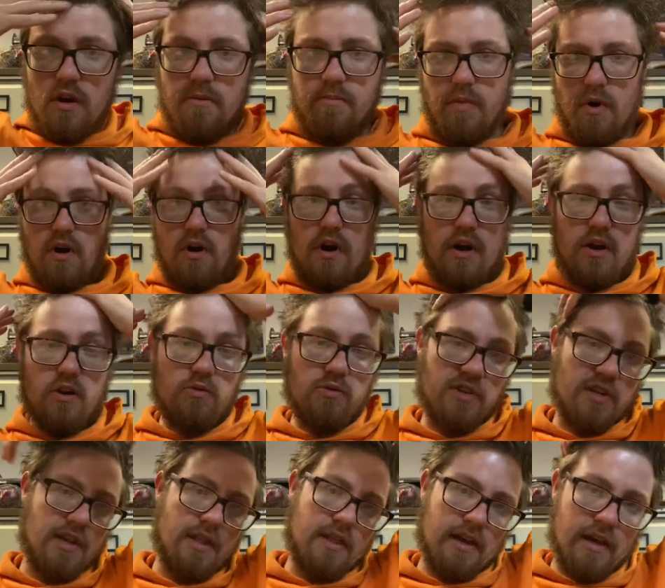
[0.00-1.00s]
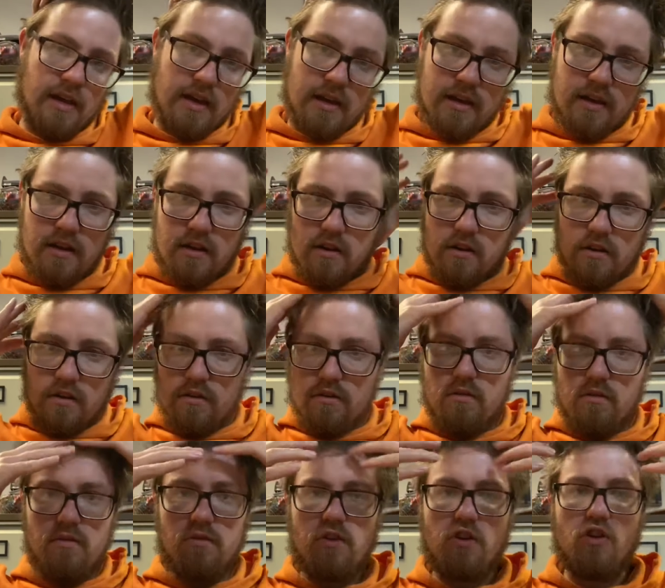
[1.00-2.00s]
But I also think
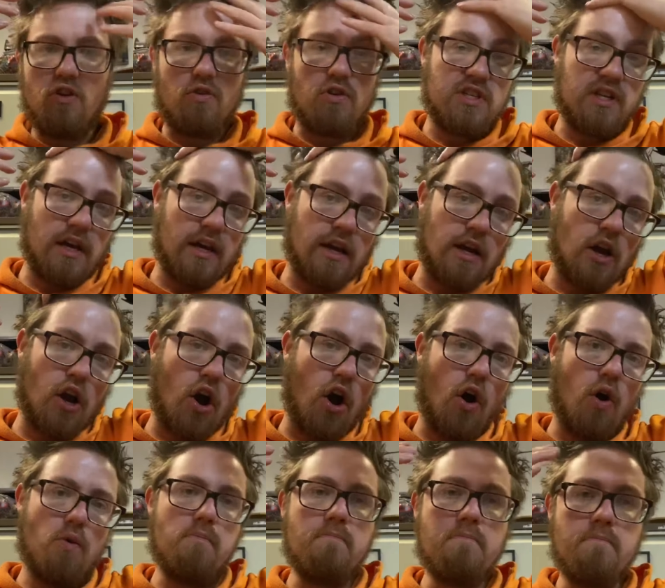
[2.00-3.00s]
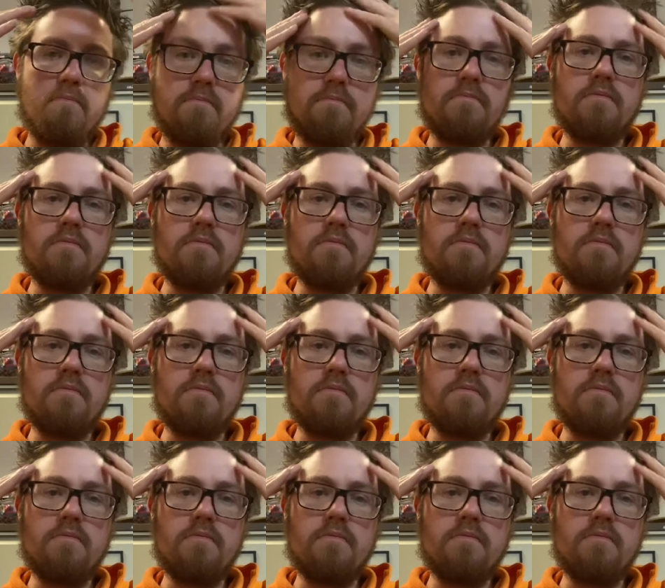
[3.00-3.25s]
that you could take a comb